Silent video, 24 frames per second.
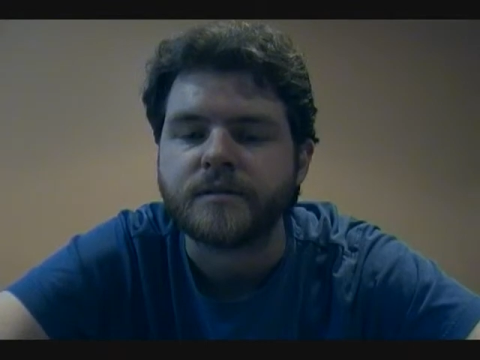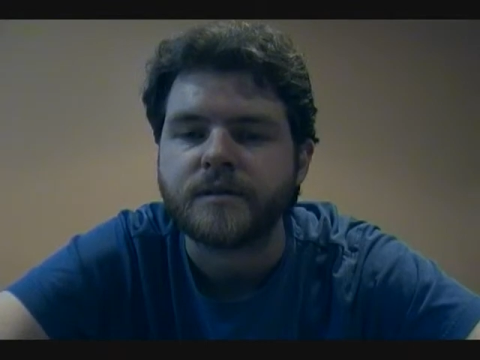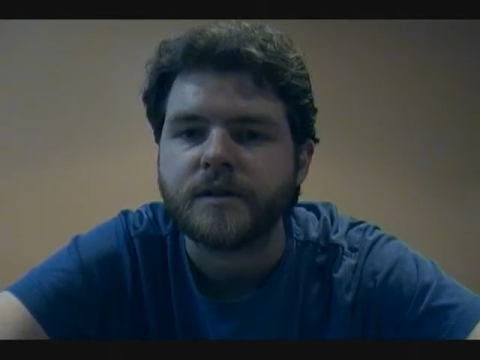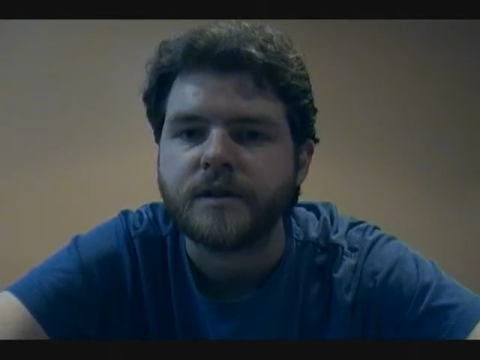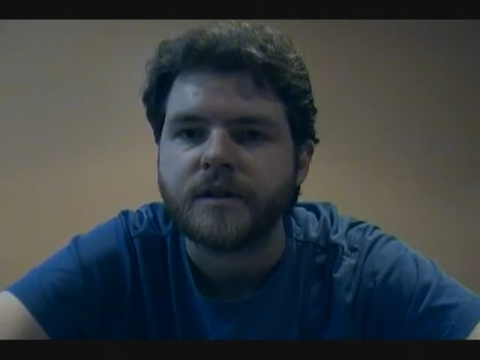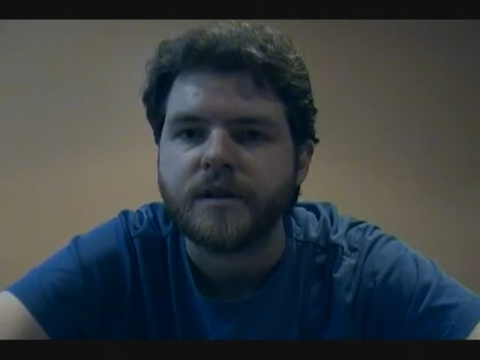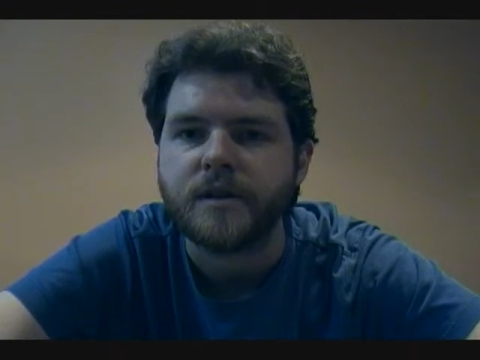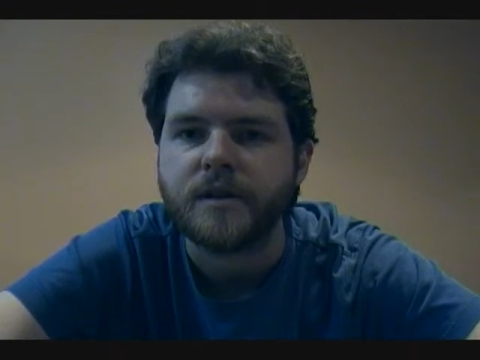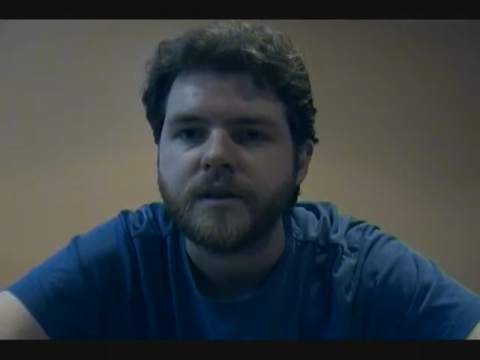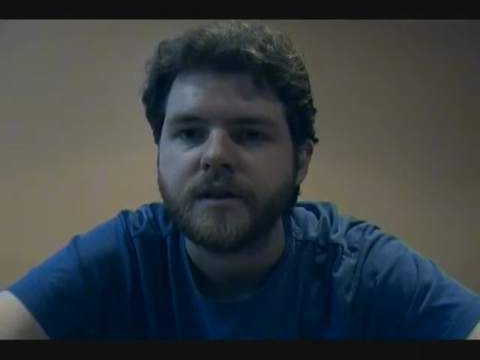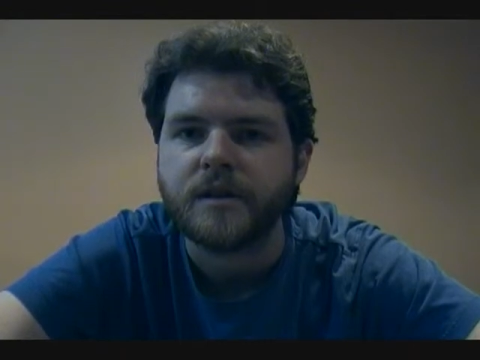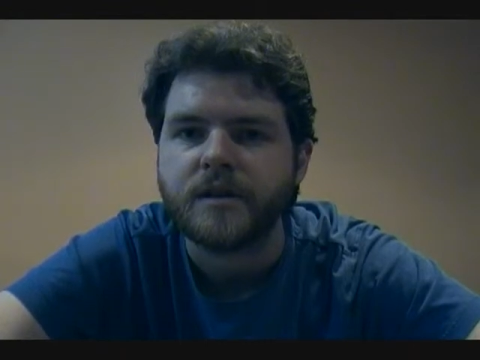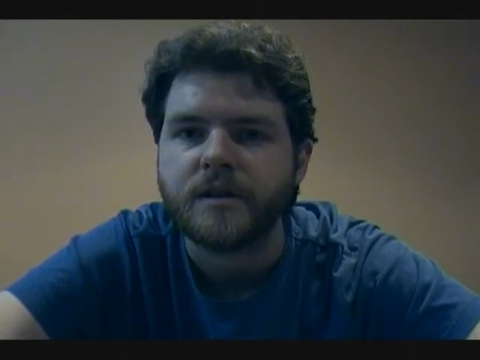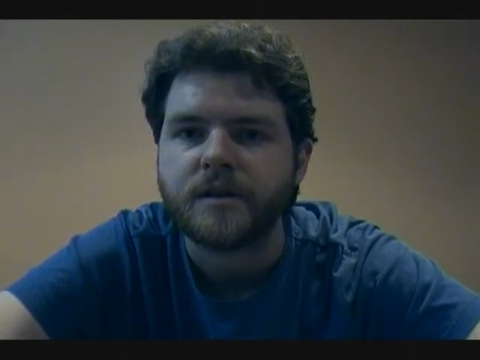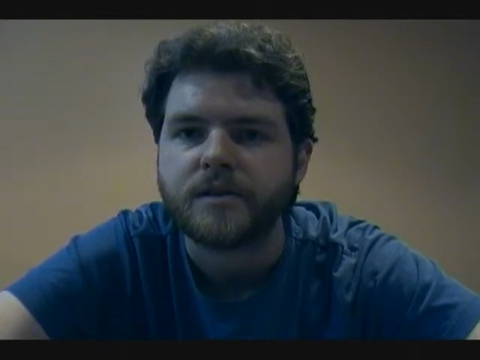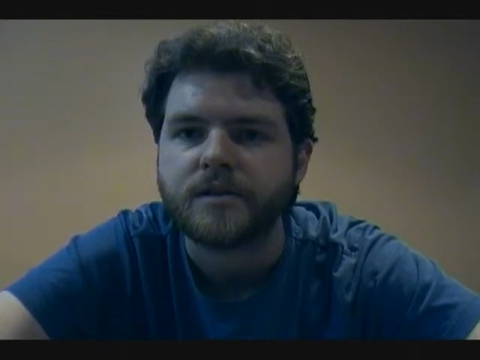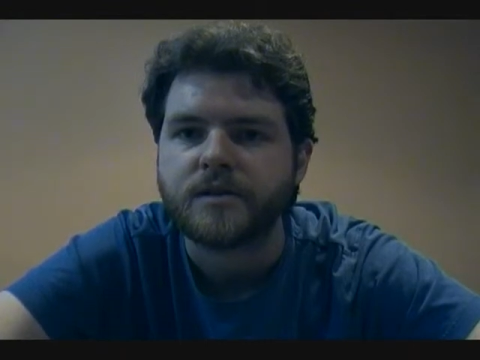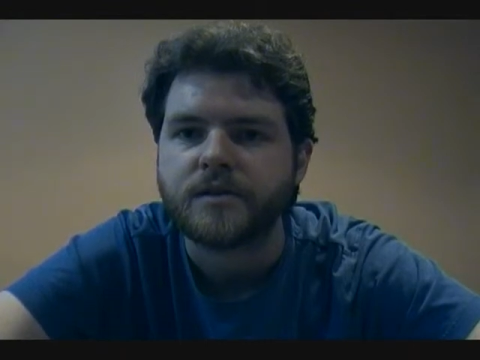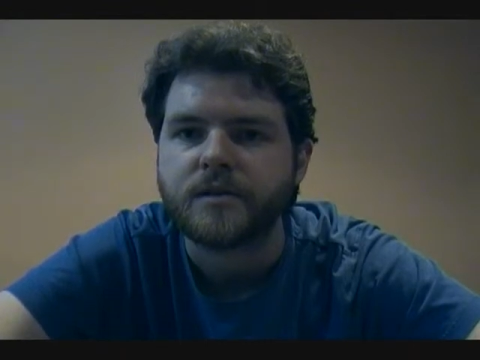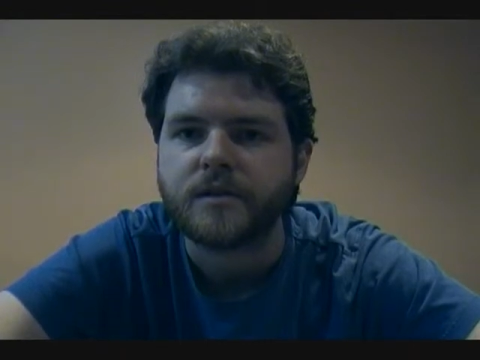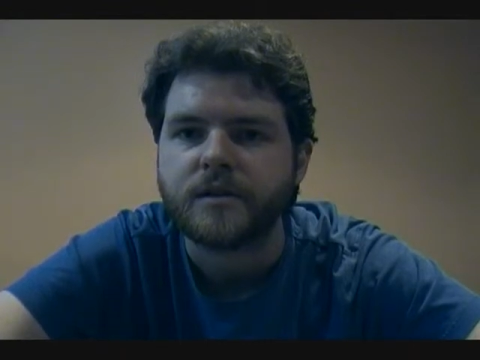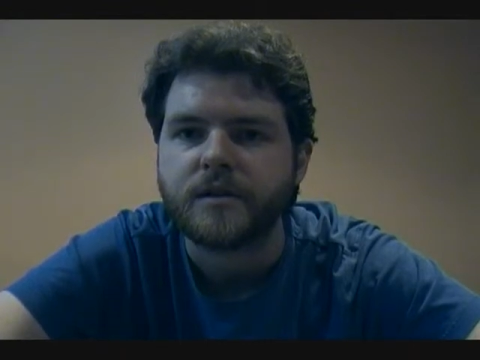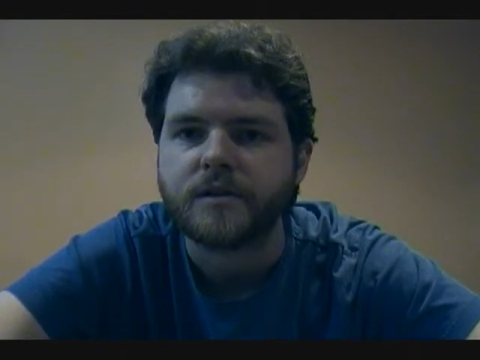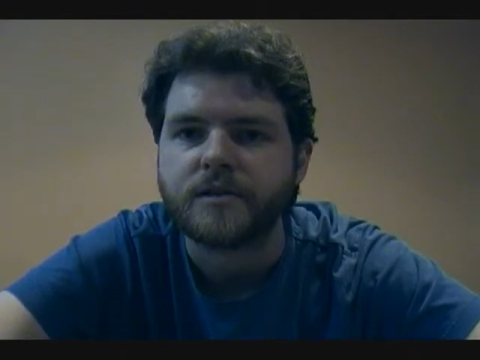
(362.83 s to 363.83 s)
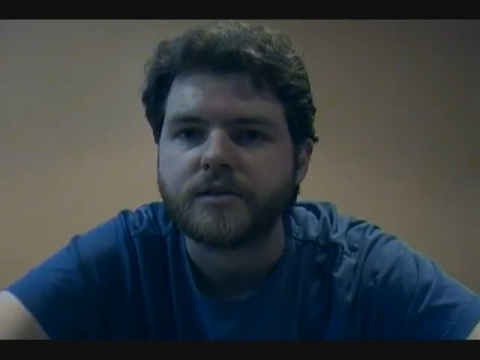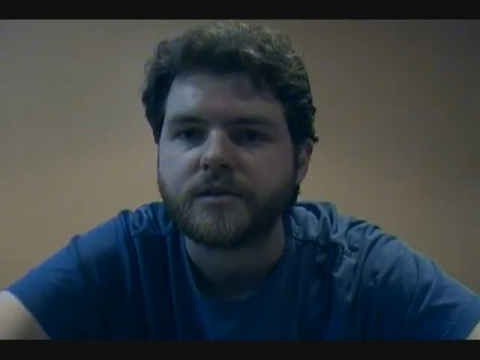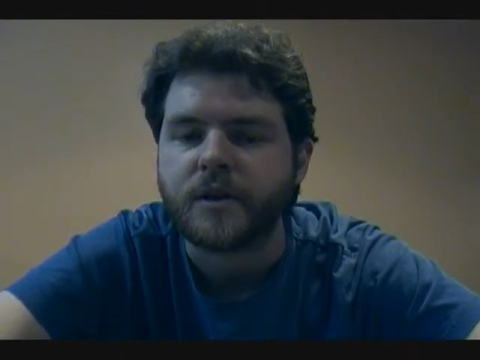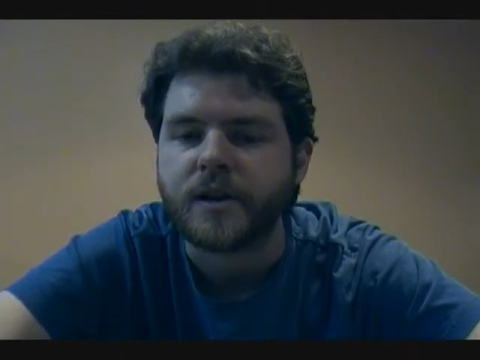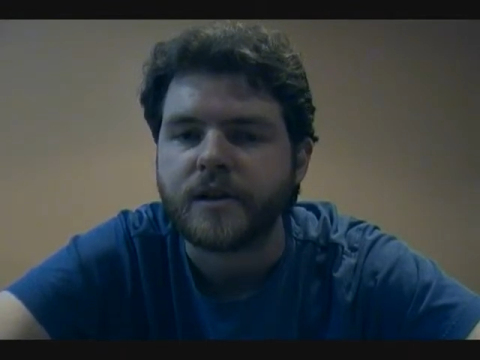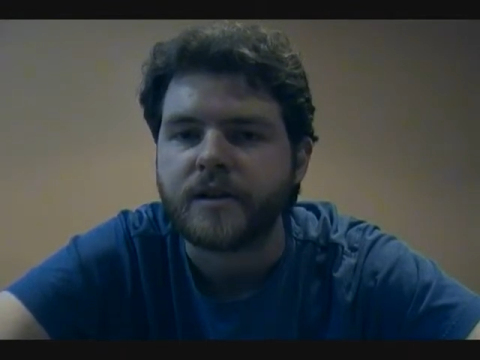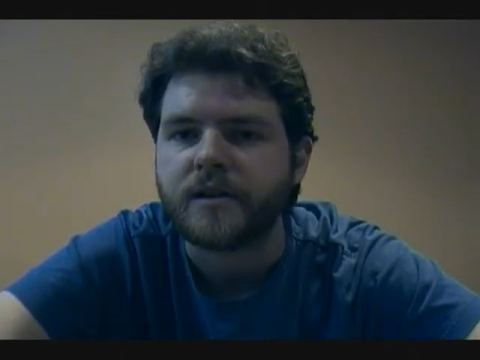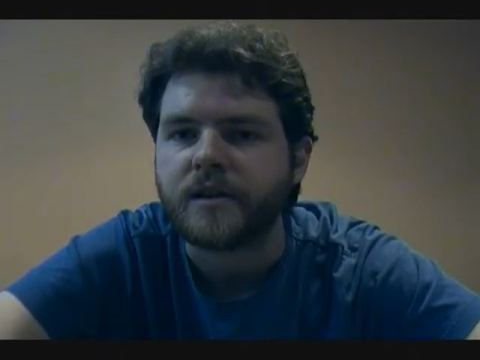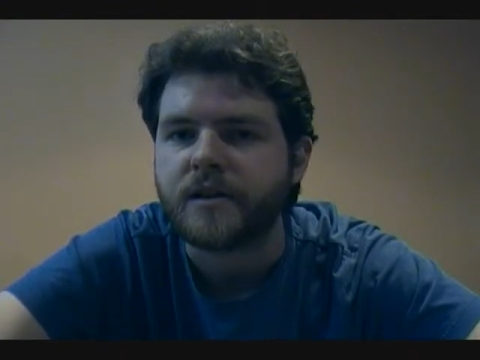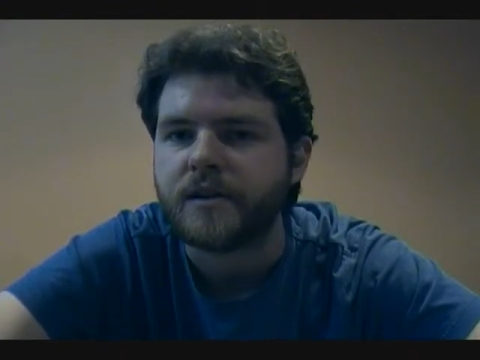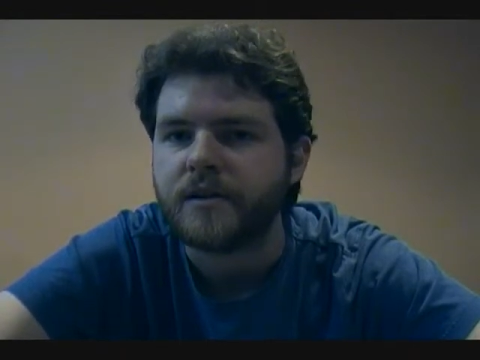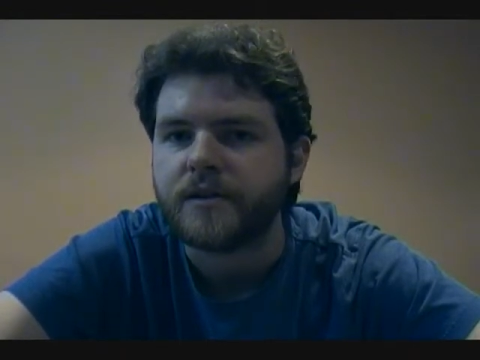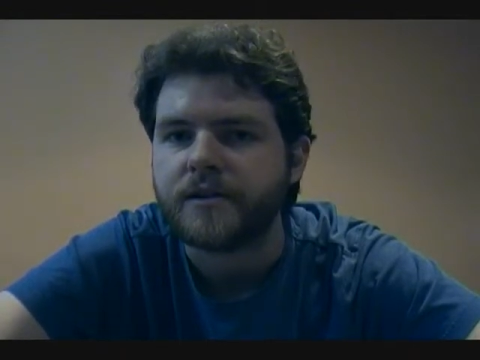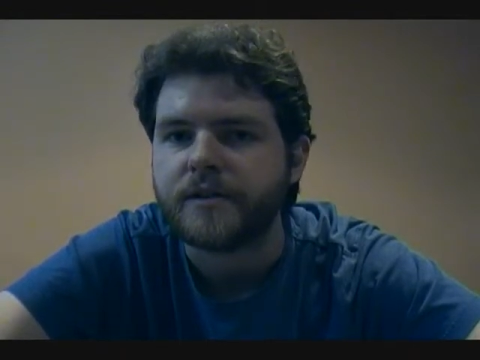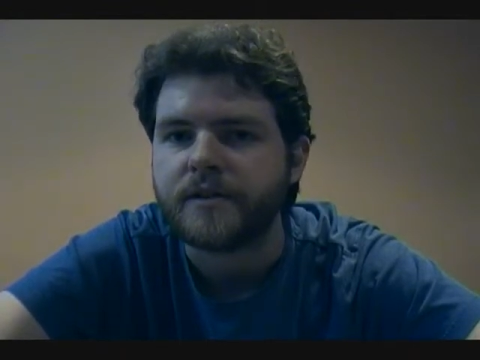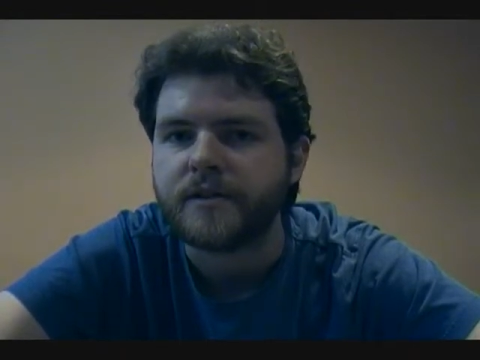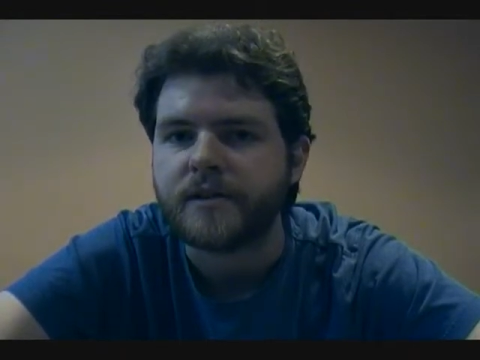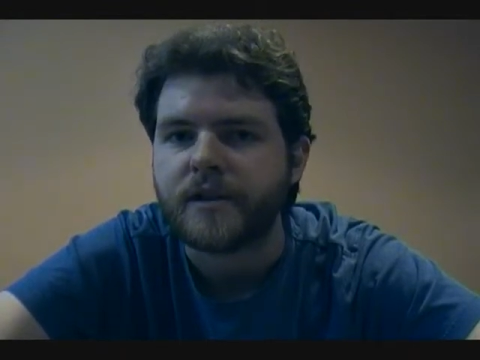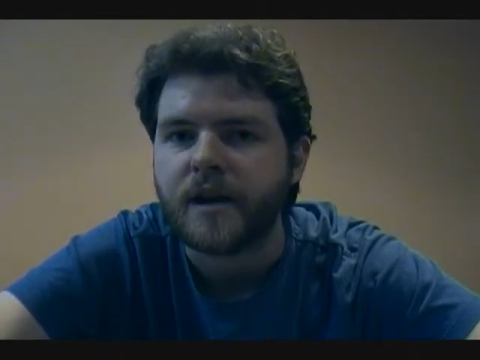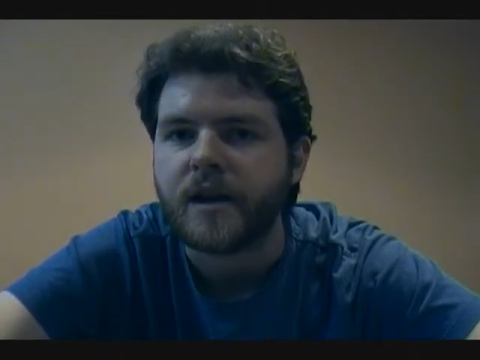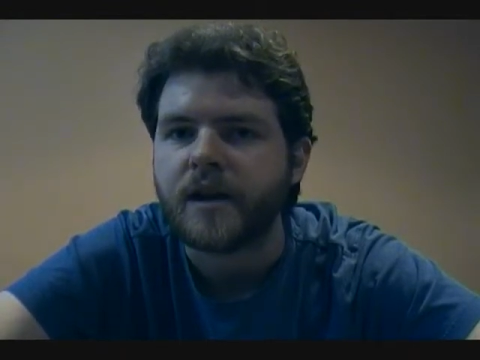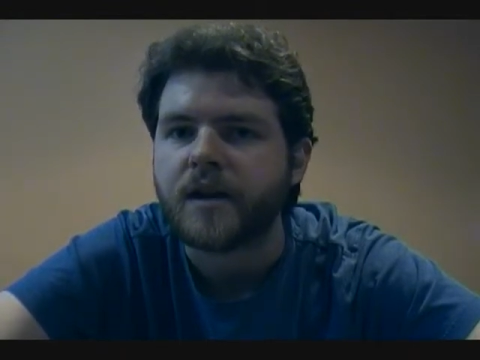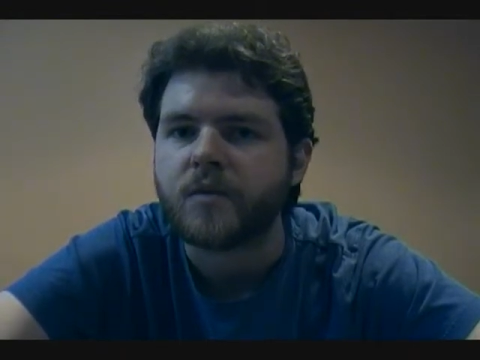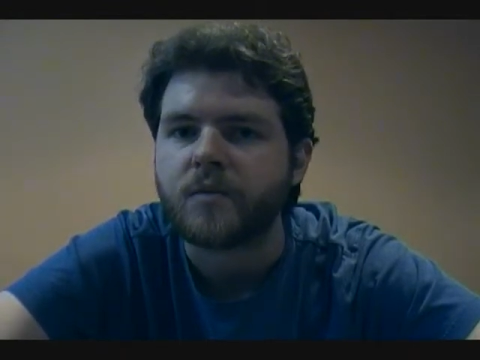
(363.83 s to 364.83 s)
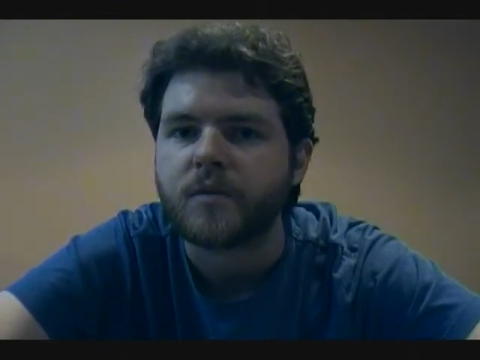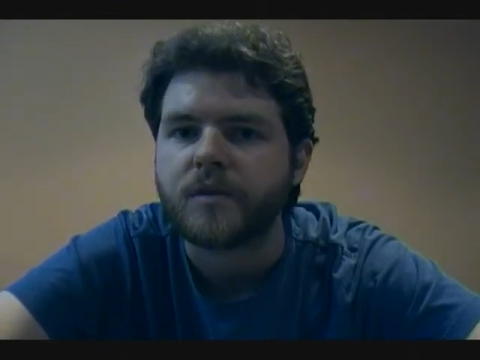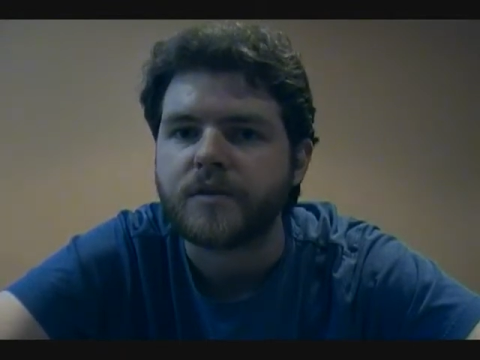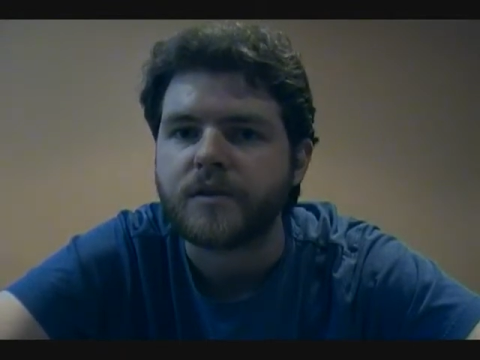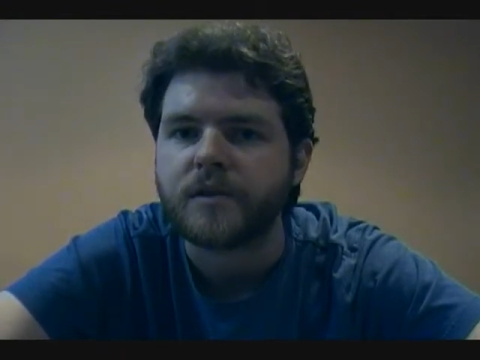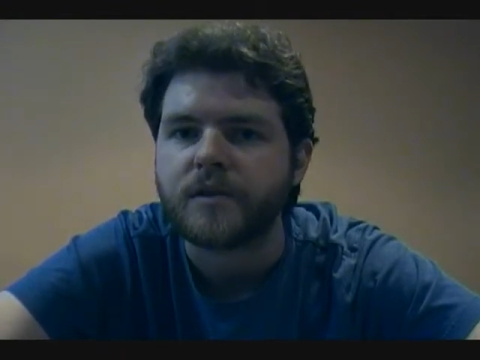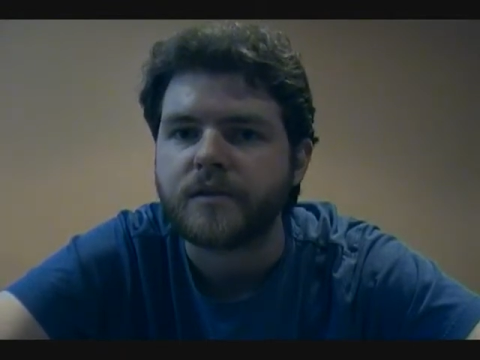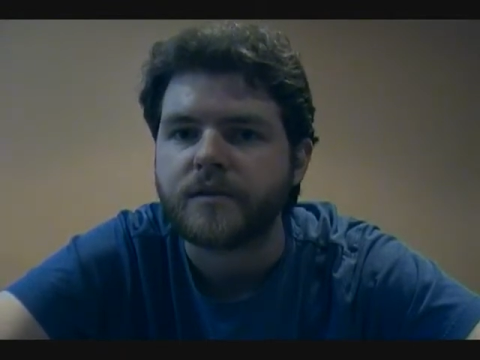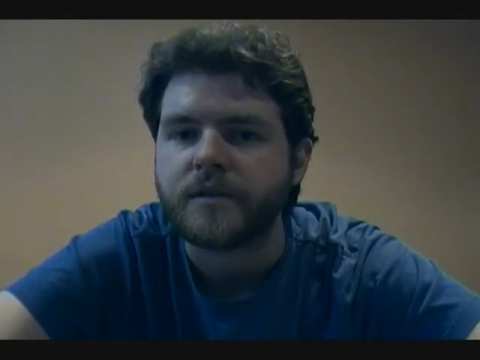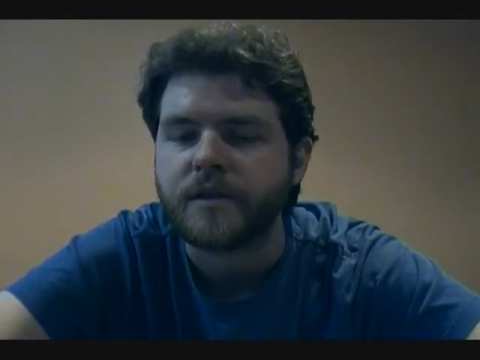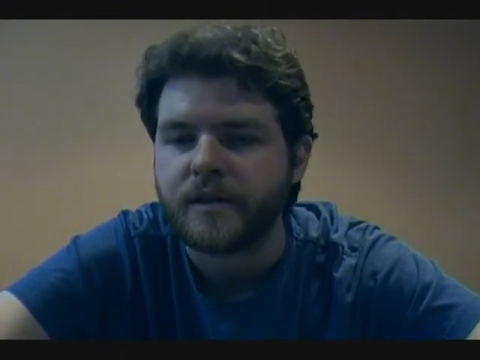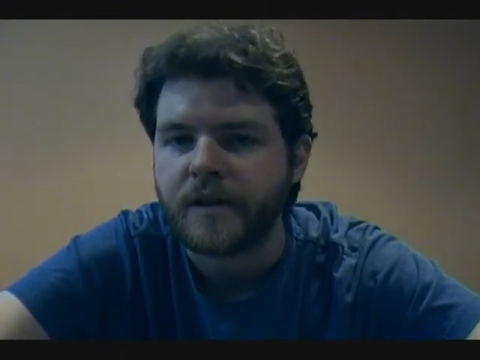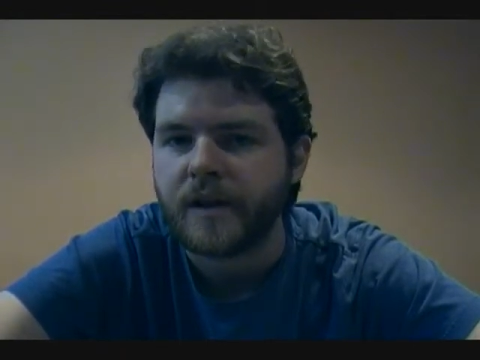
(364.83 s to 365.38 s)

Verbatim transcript: and trying to understand what the